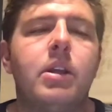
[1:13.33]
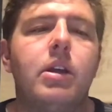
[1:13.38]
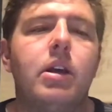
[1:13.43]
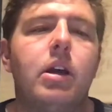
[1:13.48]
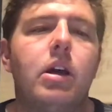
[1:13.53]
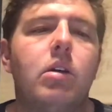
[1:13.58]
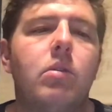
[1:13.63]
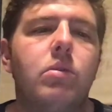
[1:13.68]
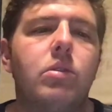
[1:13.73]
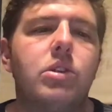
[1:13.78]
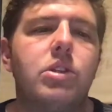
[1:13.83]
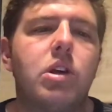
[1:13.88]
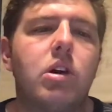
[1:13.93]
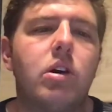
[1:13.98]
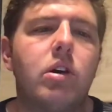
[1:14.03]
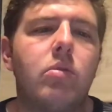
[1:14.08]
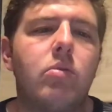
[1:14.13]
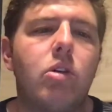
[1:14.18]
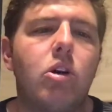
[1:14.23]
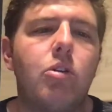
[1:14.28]
Uh, we saw
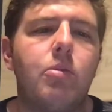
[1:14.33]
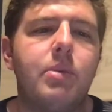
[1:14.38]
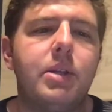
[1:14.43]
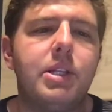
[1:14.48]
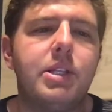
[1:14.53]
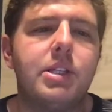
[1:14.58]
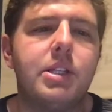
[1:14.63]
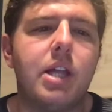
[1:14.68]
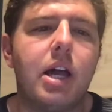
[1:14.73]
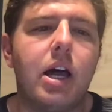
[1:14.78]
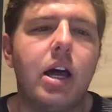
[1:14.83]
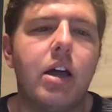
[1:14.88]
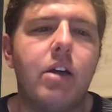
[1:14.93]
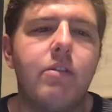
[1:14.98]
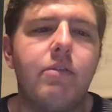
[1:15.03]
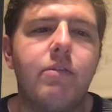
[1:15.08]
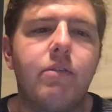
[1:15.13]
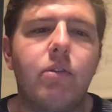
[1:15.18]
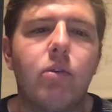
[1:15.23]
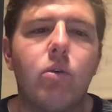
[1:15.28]
in Romans 9,
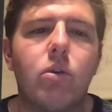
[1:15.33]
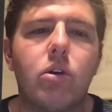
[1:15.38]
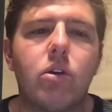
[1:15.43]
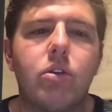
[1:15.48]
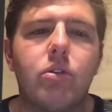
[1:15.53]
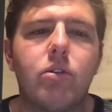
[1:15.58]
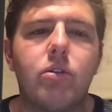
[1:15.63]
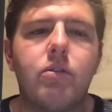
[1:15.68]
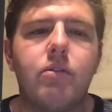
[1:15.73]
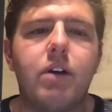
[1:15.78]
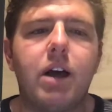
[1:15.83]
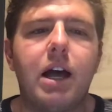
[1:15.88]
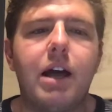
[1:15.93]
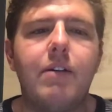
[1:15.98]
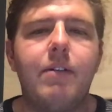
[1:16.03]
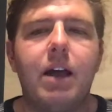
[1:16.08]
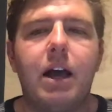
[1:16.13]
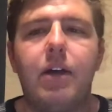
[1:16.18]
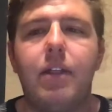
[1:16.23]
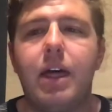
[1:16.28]
4 through 5,
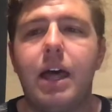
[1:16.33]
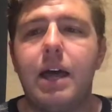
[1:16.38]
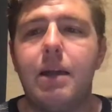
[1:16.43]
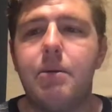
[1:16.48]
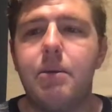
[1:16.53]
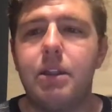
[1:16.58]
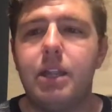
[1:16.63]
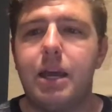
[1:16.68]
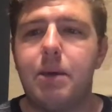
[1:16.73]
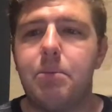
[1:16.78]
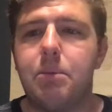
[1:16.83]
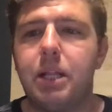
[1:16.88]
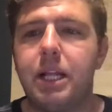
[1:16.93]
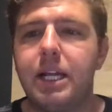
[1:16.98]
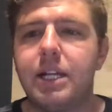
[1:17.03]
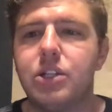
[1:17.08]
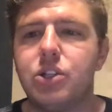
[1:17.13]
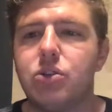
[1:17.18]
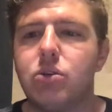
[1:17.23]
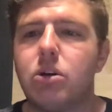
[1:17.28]
how that, that
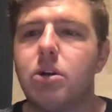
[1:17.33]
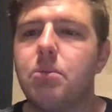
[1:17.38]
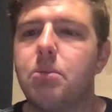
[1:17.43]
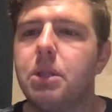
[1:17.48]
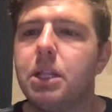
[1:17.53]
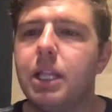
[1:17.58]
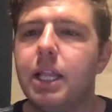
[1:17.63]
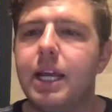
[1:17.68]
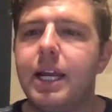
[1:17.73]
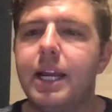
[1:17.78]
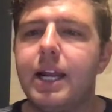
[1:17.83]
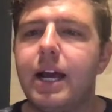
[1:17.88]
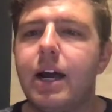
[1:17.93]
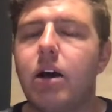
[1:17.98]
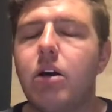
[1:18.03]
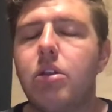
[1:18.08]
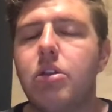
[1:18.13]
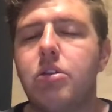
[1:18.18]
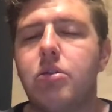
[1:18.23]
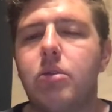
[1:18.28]
plan sort of played
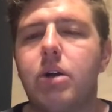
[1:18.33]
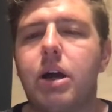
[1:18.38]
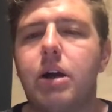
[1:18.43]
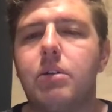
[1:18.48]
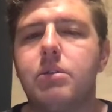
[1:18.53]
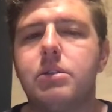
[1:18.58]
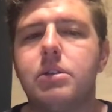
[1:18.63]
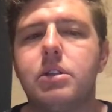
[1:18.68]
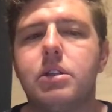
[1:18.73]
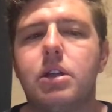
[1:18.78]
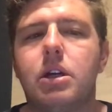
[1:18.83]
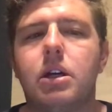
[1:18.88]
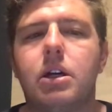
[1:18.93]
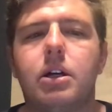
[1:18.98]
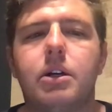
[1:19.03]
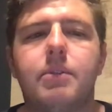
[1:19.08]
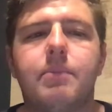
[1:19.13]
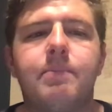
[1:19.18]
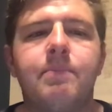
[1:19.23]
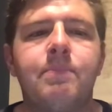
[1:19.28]
out throughout
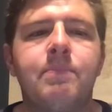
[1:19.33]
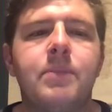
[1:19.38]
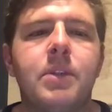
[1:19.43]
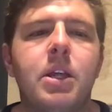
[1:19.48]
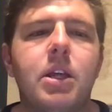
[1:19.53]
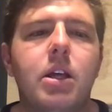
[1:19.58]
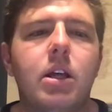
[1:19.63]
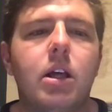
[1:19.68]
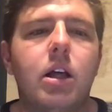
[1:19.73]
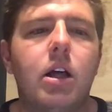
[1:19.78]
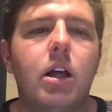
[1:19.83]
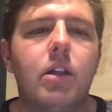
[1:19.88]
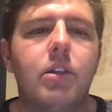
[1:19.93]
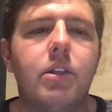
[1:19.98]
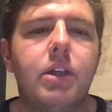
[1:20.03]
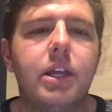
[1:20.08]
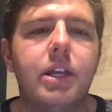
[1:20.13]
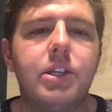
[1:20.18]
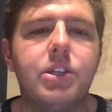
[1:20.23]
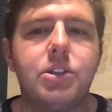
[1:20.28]
um, uh, the
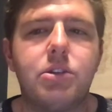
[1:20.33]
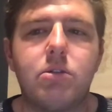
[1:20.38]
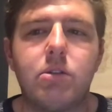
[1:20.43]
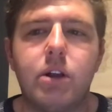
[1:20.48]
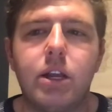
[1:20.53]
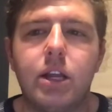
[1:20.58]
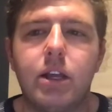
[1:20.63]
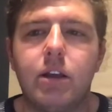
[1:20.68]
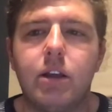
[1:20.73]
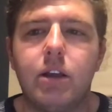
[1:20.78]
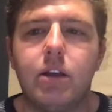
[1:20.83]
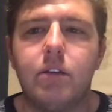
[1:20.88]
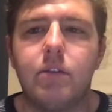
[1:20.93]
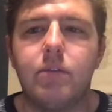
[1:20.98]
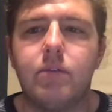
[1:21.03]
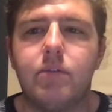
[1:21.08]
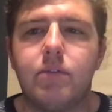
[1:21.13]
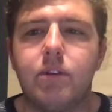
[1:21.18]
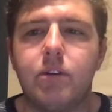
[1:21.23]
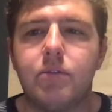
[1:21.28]
history
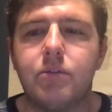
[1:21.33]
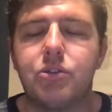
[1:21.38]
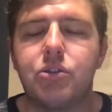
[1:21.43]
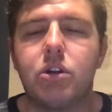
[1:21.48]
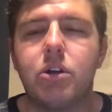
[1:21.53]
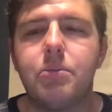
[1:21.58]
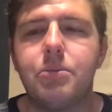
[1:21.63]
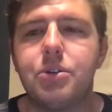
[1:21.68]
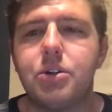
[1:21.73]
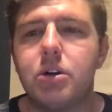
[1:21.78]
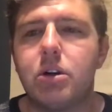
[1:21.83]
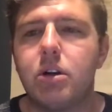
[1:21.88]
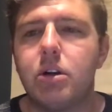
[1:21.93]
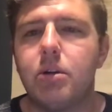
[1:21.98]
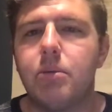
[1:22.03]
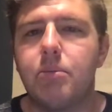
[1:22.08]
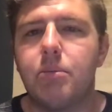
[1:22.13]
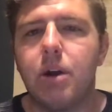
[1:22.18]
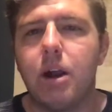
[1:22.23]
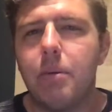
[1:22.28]
of, of Scripture
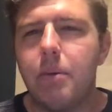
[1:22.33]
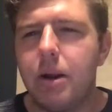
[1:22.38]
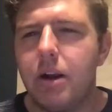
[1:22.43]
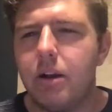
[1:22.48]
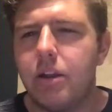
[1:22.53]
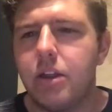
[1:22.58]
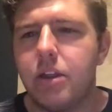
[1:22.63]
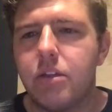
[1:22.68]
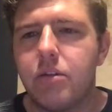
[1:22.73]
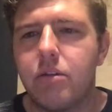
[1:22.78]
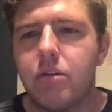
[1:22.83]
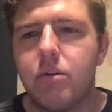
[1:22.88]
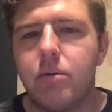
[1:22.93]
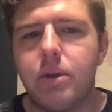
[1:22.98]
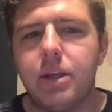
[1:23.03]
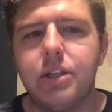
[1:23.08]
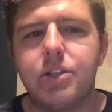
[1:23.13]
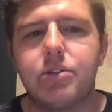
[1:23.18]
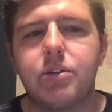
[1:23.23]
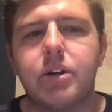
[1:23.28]
and primarily through
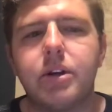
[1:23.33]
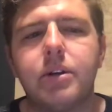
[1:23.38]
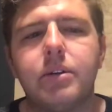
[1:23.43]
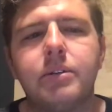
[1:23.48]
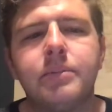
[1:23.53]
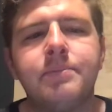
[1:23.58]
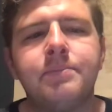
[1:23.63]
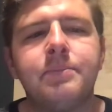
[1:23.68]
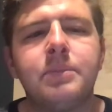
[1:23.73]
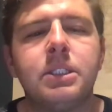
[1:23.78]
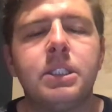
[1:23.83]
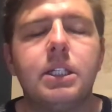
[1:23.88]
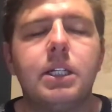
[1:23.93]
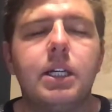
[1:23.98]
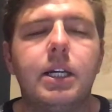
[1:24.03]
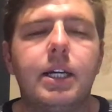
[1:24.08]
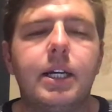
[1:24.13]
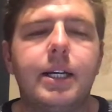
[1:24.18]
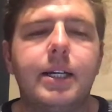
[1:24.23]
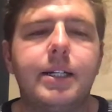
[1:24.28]
Israel.
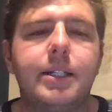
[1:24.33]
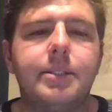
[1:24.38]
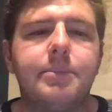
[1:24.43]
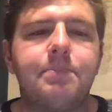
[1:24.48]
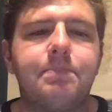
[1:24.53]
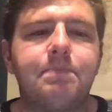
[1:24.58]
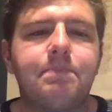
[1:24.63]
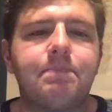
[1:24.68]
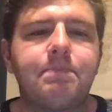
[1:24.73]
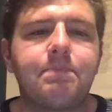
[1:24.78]
Um,